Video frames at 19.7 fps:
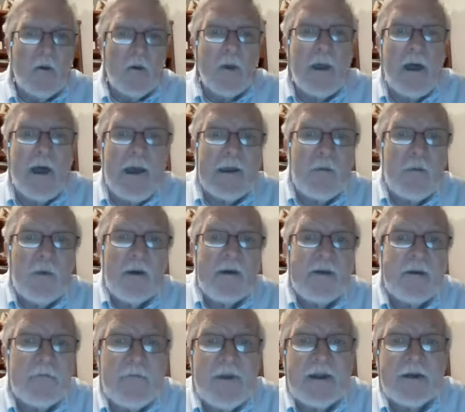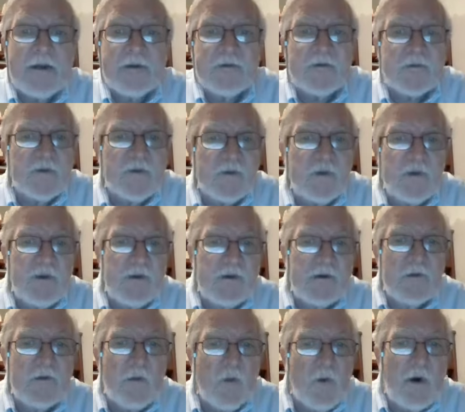Well, hi. Well, you made it through
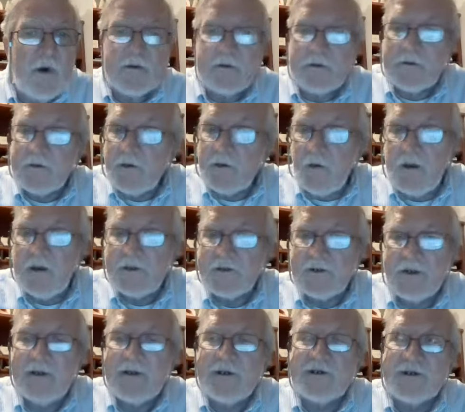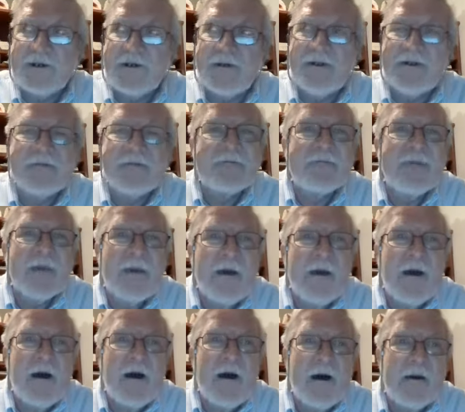Unit 1. Congratulations.
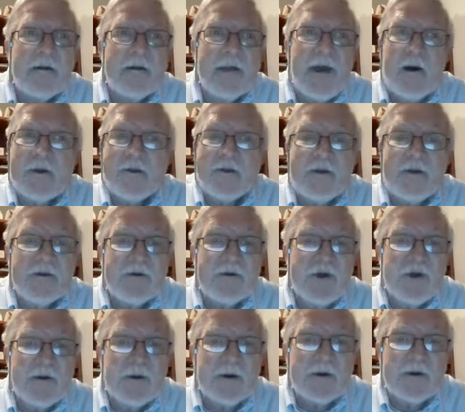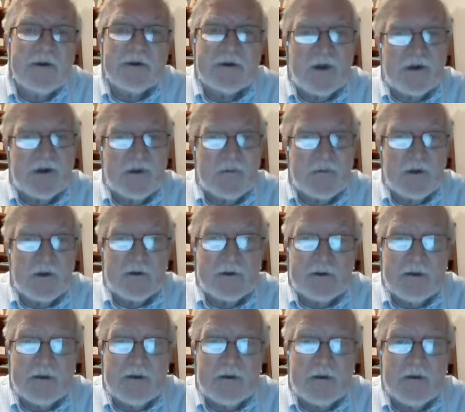Now in Unit 2, we're going to talk
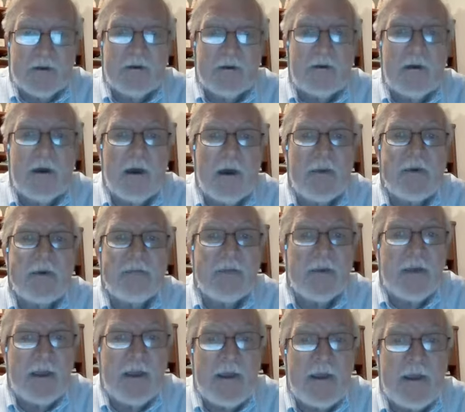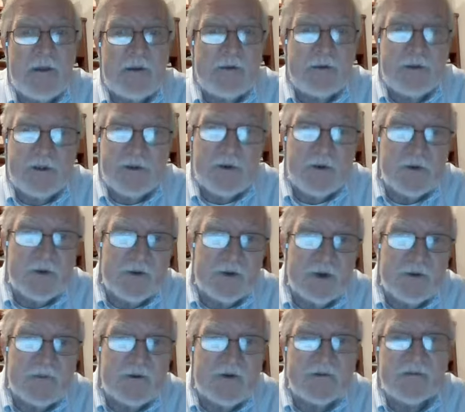about how we plan to do
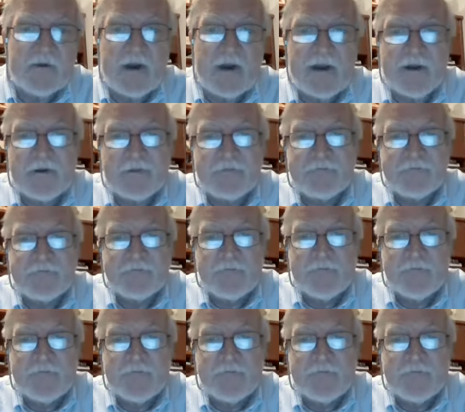interpretive writing.